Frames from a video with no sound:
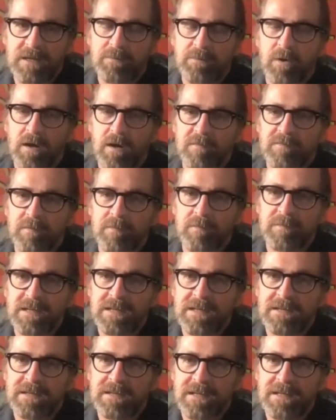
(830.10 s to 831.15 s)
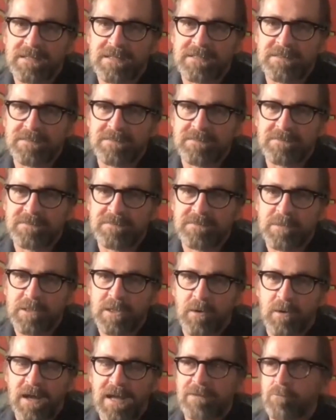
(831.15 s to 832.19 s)
part for me in,
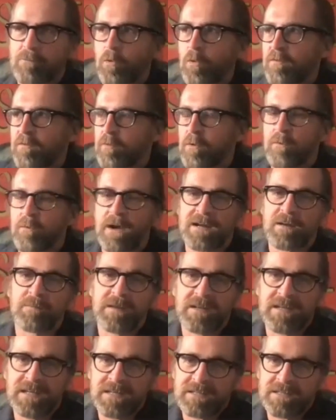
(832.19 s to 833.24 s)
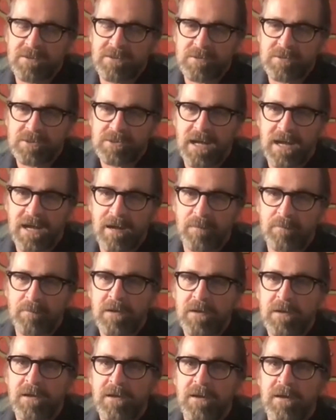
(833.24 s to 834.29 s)
hey, well, if we're recommending another shop
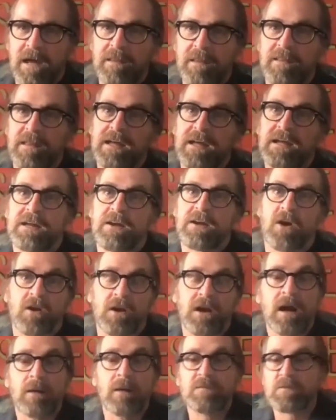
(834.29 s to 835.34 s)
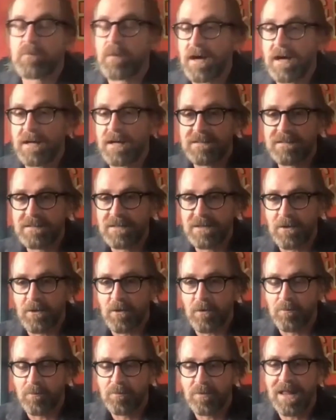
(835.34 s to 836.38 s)
and they are a HubSpot,
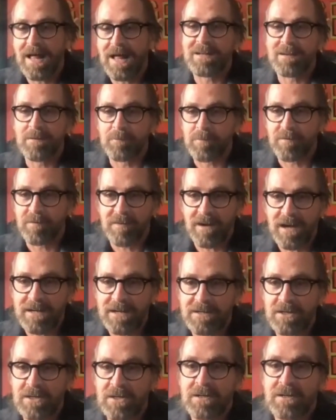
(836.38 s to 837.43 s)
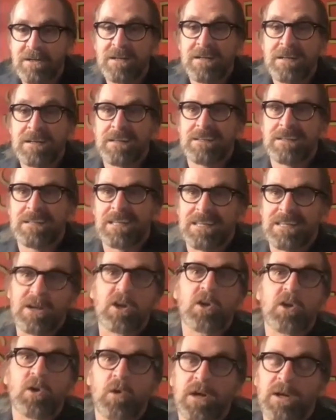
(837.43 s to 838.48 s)
platinum provider,
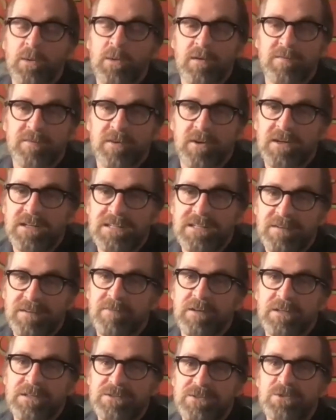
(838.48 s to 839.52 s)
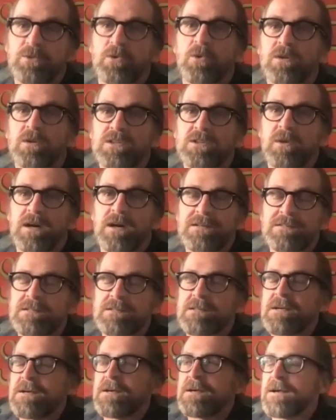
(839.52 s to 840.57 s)
they're going to refer a different tool to us.
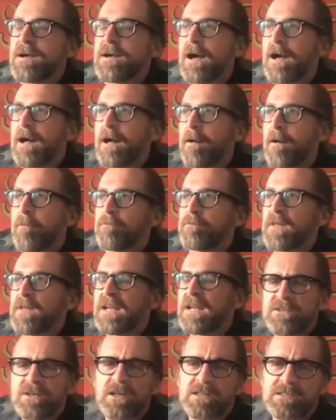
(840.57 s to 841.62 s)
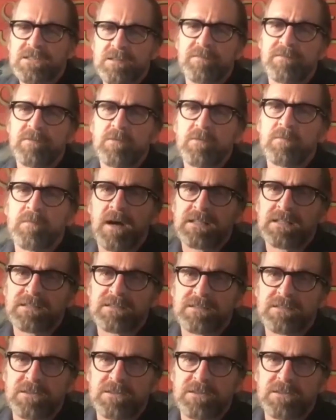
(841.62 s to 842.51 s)
And it took us a few months